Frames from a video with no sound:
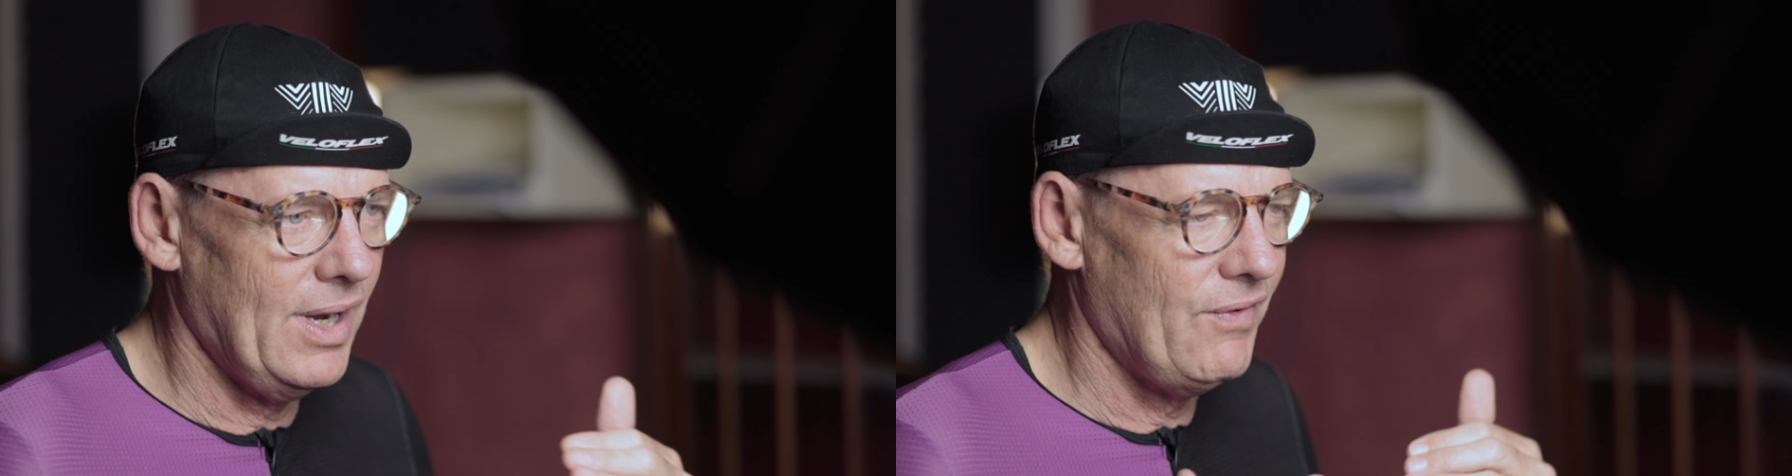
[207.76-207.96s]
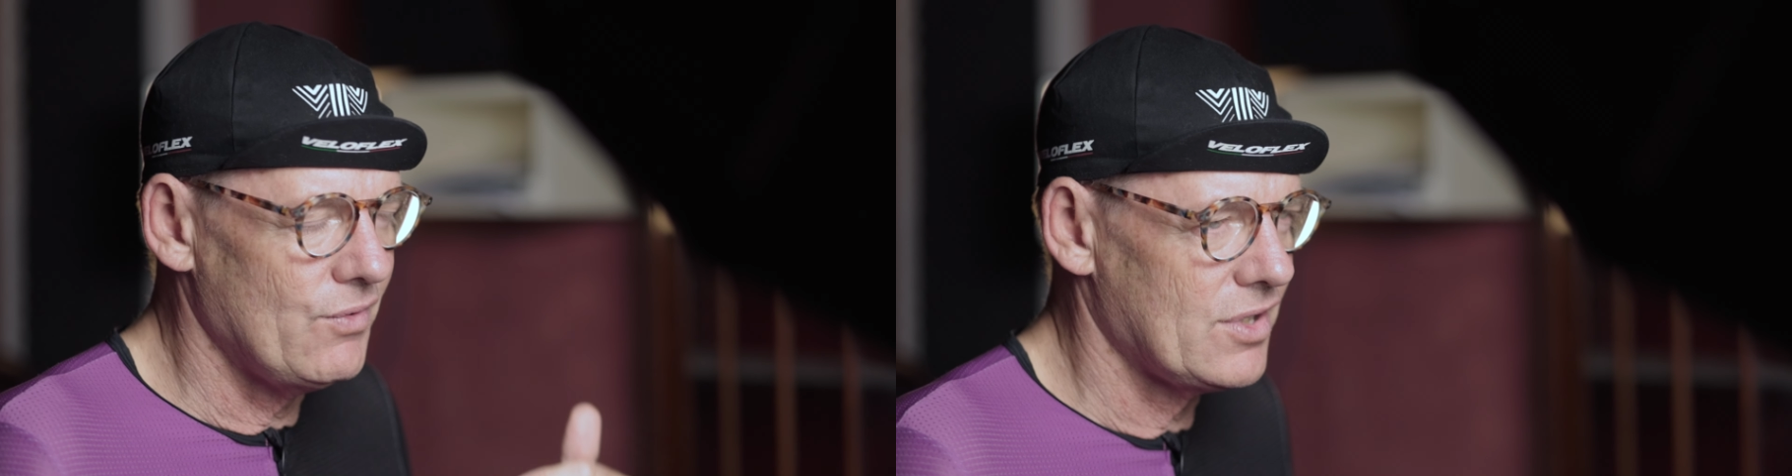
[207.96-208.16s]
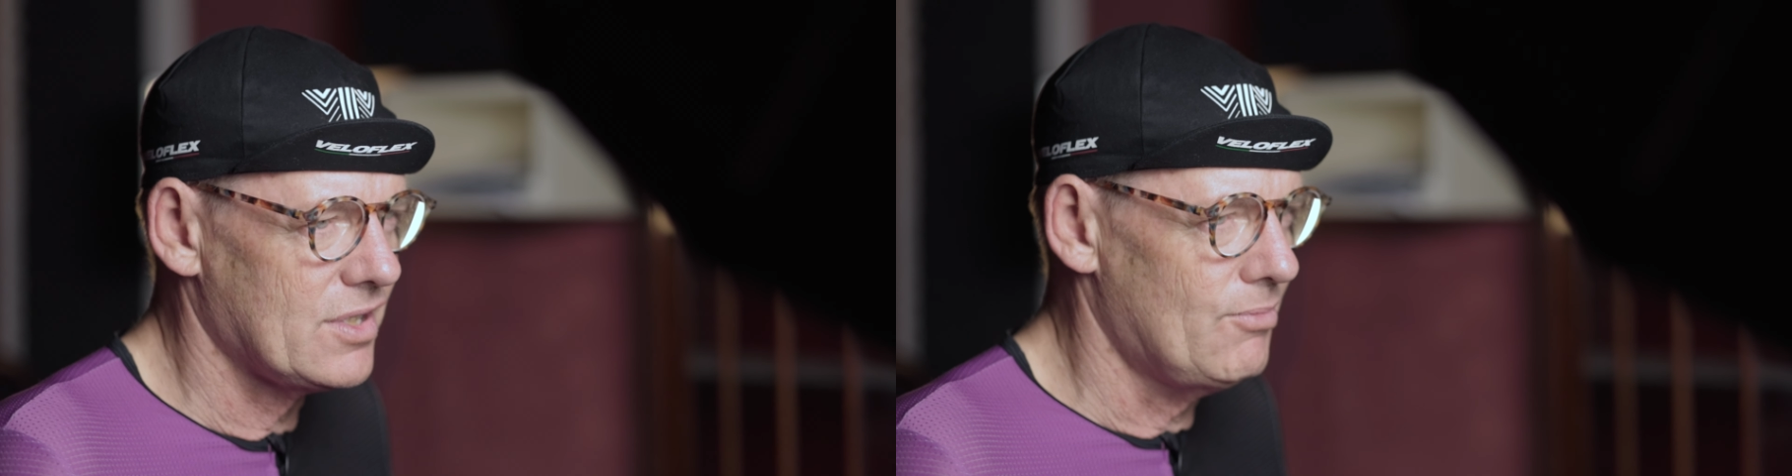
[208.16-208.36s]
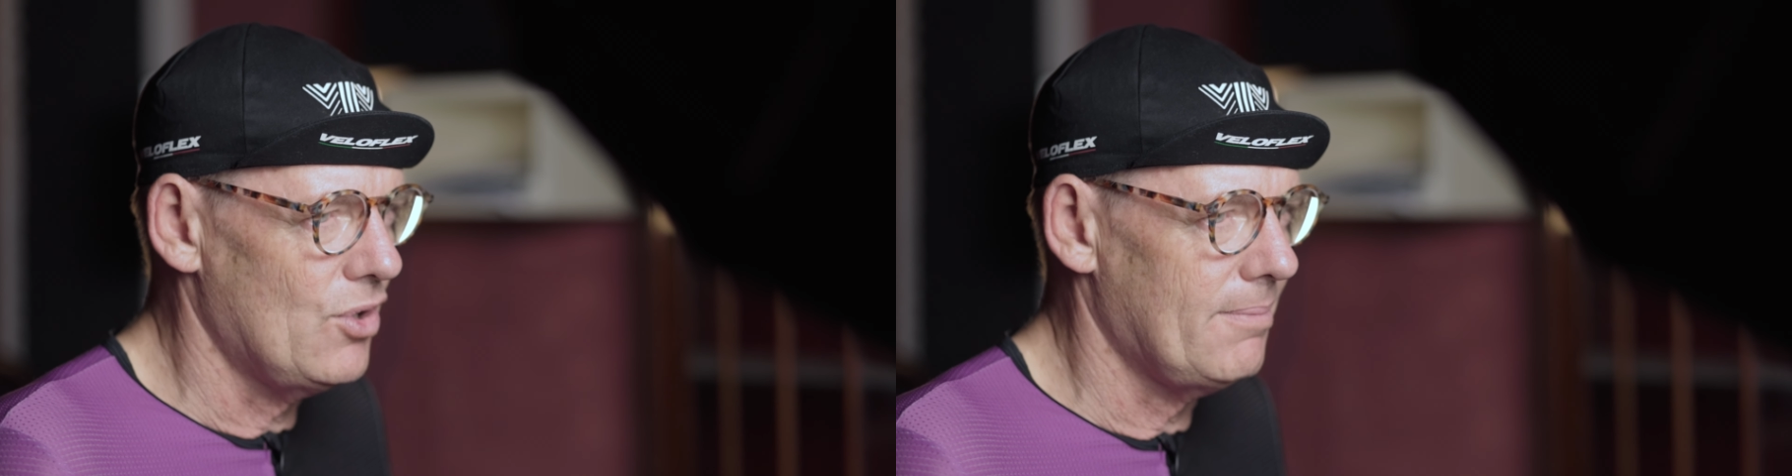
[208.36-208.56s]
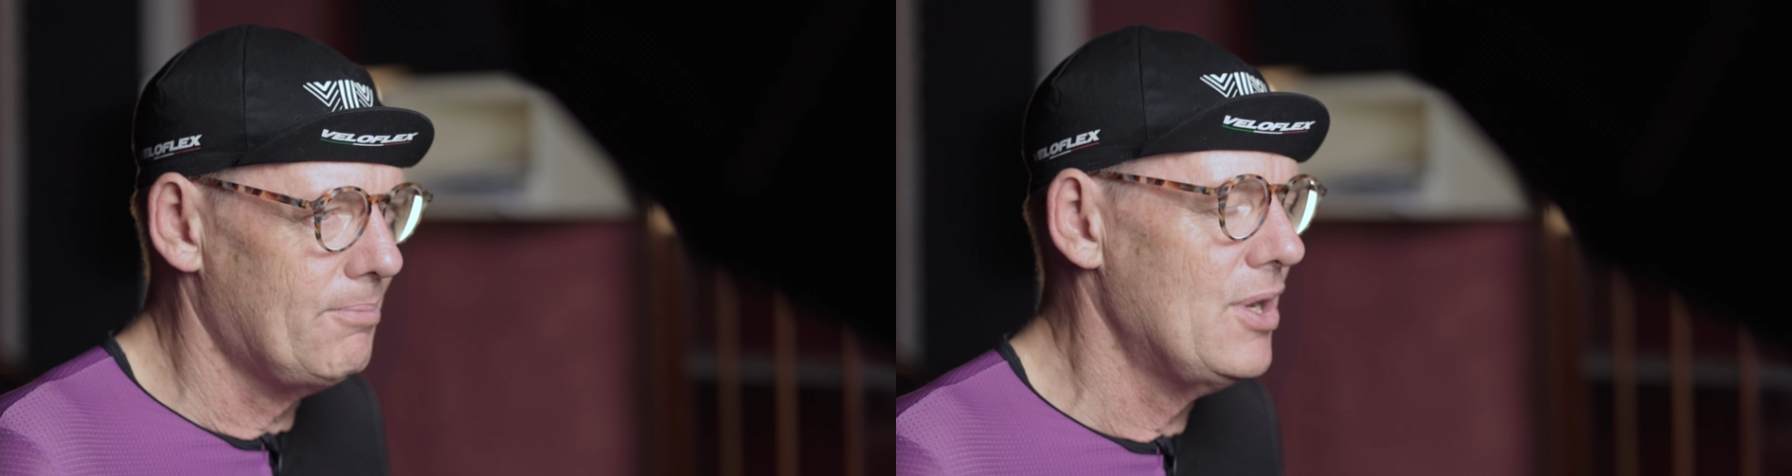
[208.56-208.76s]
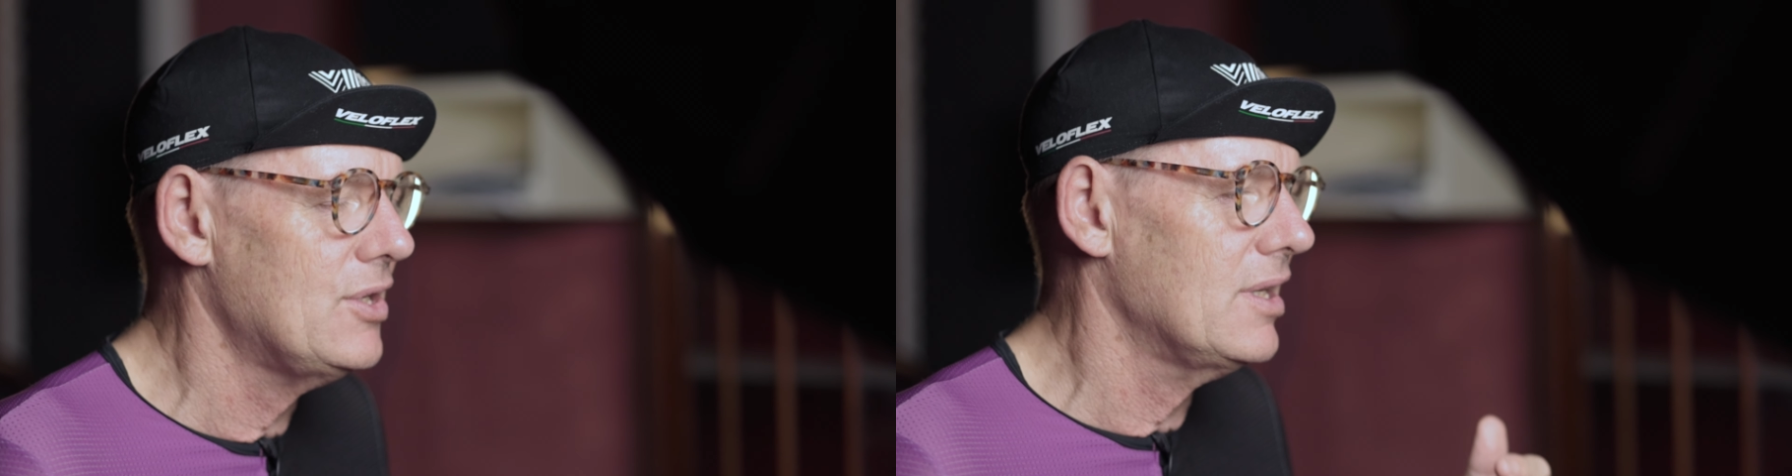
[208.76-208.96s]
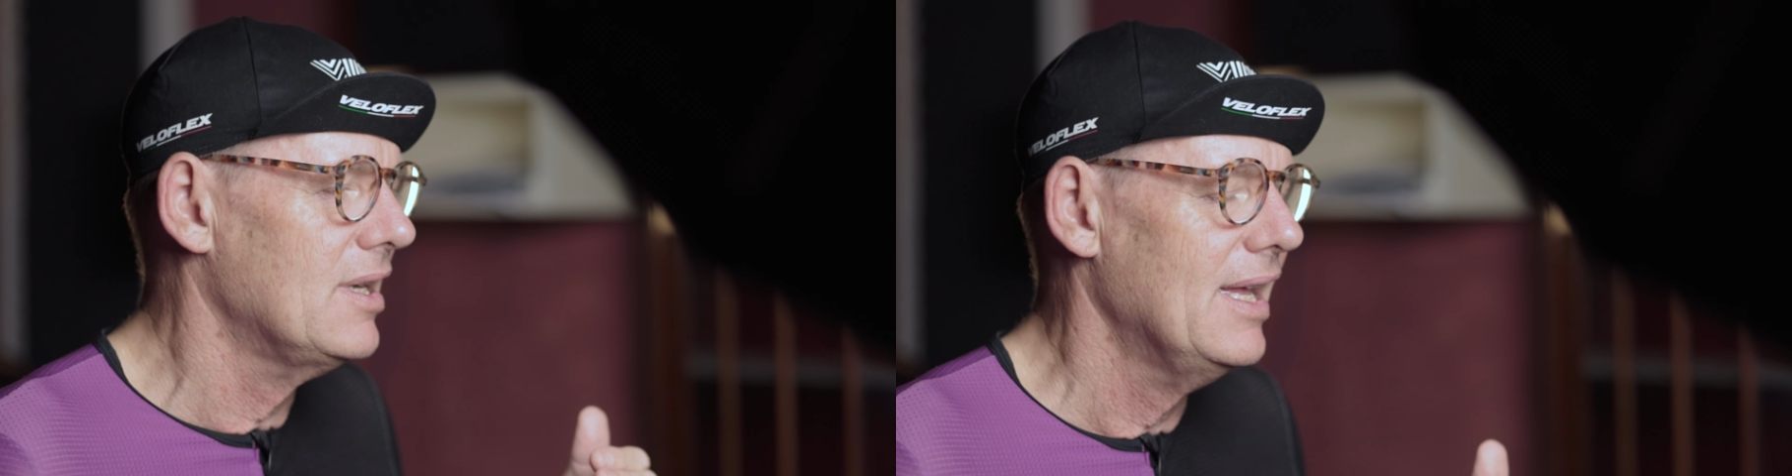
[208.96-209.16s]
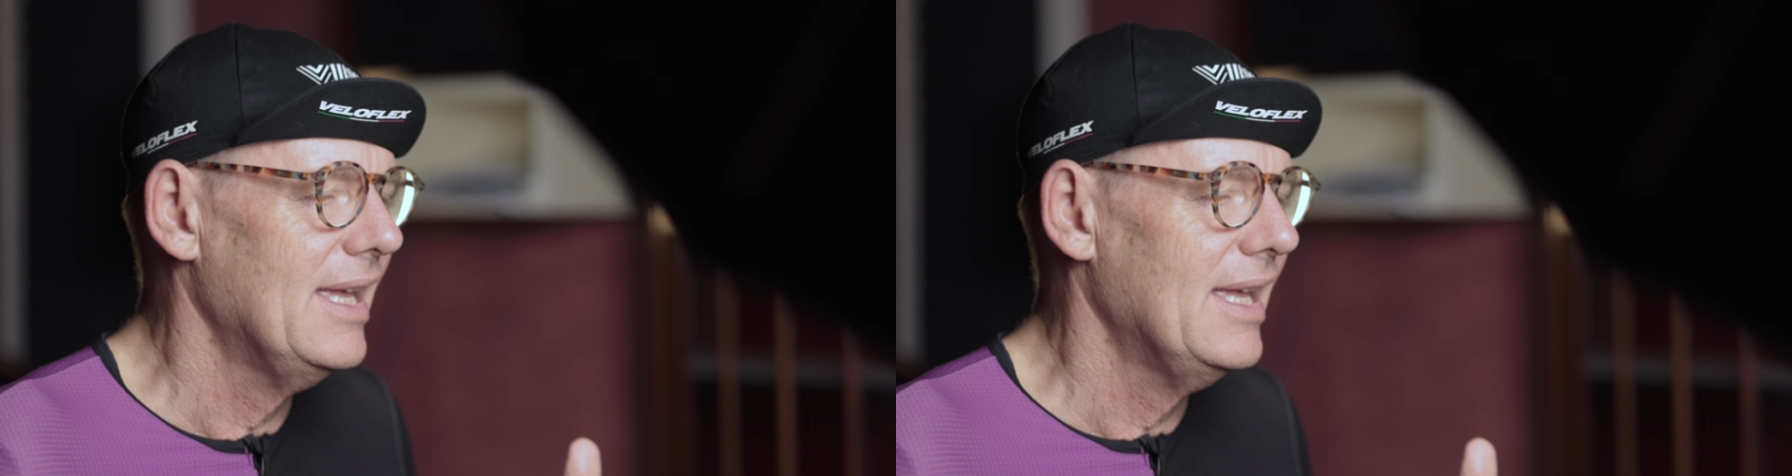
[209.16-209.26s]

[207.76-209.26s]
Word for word: if he was a smaller person,